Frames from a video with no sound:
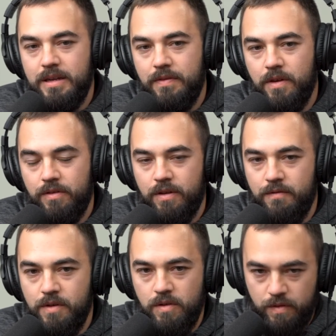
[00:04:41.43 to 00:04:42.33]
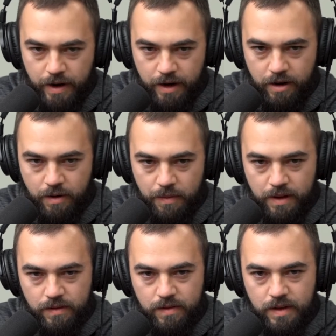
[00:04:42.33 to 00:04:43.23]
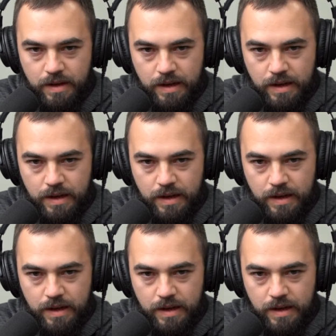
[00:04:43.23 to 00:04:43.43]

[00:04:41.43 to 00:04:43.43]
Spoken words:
get those confused when I hear them is the